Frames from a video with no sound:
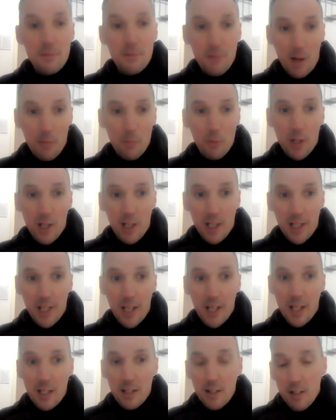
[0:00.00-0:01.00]
I'm really
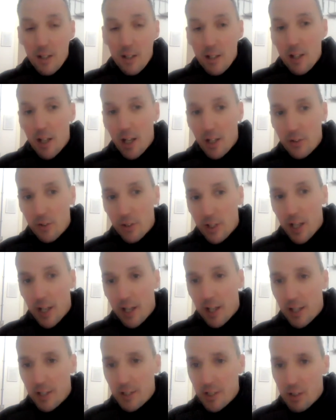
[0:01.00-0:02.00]
keen, and you'll get
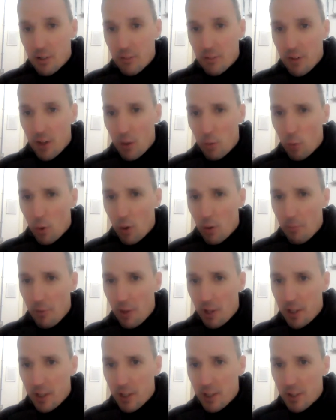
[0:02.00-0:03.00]
an idea of how warm the
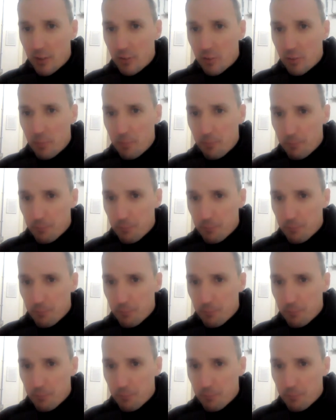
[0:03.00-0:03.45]
lead is.